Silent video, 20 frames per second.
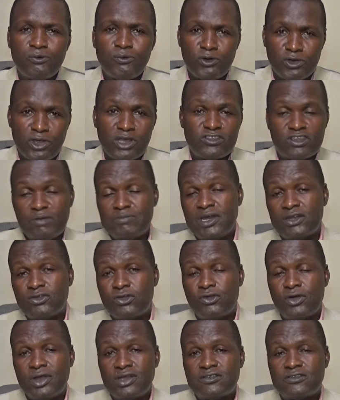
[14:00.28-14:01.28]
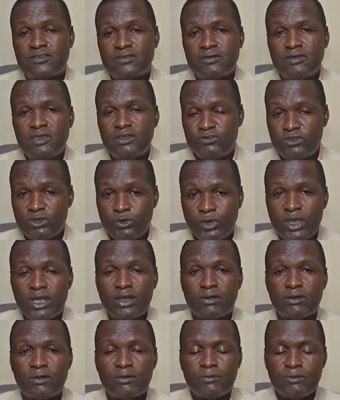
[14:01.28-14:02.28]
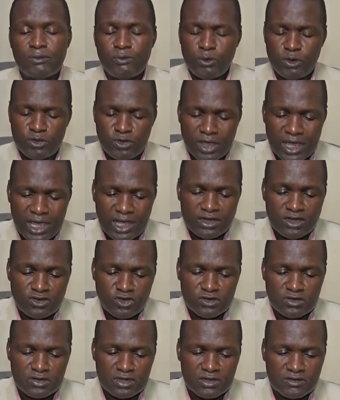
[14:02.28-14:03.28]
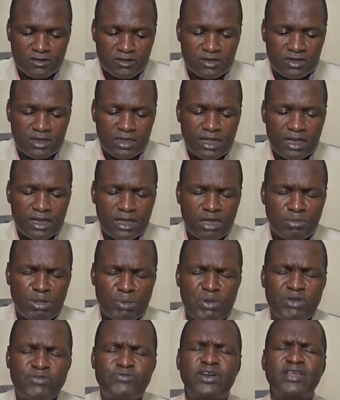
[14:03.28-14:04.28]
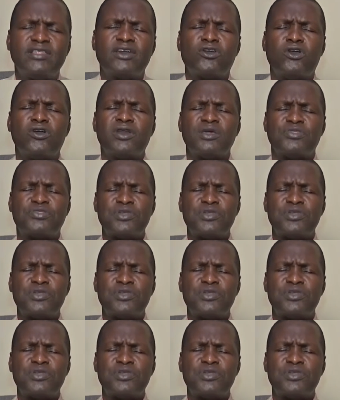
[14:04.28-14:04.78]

Will you accept that grace? If you will, with your hand in your chest, let me pray. Father God, I